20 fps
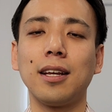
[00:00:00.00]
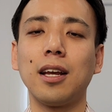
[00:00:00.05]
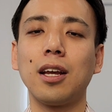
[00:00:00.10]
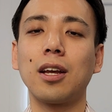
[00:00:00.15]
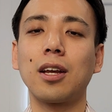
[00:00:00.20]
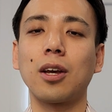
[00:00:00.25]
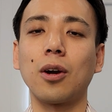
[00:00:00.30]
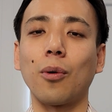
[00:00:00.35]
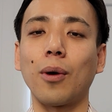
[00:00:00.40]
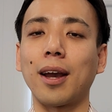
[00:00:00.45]

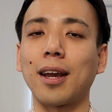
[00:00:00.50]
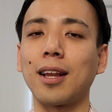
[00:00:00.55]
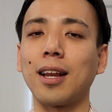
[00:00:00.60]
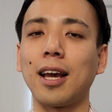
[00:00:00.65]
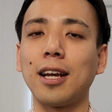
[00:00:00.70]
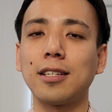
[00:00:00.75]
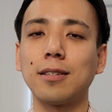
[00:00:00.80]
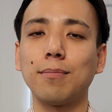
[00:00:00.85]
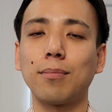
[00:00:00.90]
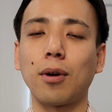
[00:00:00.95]

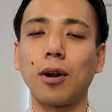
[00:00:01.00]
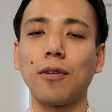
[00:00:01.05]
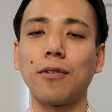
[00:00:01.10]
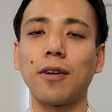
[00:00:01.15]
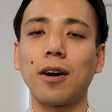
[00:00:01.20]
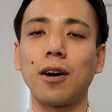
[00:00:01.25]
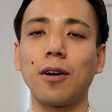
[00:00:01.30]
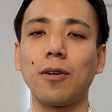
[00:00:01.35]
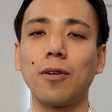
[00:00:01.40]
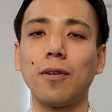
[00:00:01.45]
coagulation
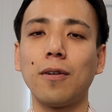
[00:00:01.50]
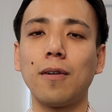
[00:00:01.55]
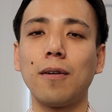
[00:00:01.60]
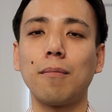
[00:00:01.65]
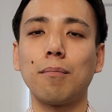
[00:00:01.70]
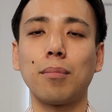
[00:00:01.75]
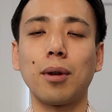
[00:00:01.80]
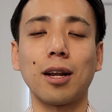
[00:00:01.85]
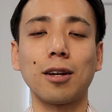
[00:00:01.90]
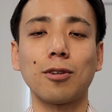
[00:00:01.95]
profile,
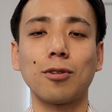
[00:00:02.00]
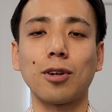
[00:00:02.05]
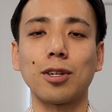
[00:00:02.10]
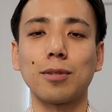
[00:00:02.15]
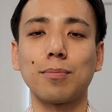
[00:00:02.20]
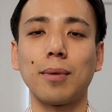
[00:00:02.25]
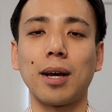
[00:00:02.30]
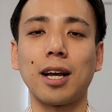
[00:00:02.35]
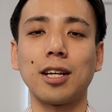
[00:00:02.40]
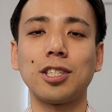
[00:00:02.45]
blood
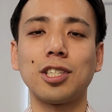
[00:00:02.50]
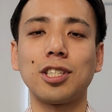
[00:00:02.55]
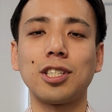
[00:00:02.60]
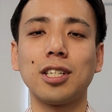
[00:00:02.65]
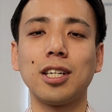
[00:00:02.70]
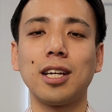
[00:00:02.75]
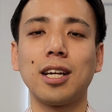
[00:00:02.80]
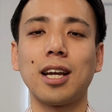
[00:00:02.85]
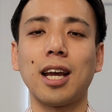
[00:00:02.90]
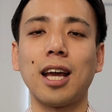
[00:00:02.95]
cross-match,
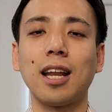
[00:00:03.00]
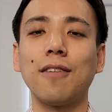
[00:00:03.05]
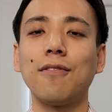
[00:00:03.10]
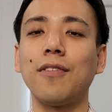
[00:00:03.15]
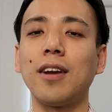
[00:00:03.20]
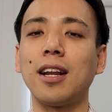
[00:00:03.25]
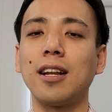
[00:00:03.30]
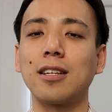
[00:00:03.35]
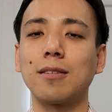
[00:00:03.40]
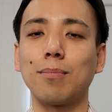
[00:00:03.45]
and a
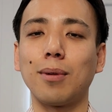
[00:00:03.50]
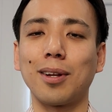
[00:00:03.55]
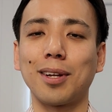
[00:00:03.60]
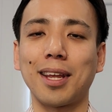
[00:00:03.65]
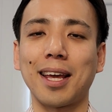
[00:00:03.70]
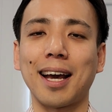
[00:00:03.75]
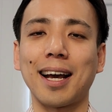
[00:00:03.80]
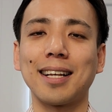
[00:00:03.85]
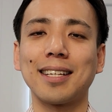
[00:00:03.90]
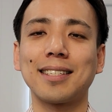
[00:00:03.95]
venous blood
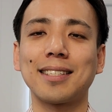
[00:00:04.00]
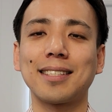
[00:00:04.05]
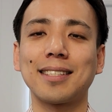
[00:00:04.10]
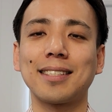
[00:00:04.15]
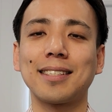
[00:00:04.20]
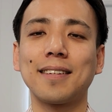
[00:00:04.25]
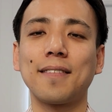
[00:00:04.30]
gas.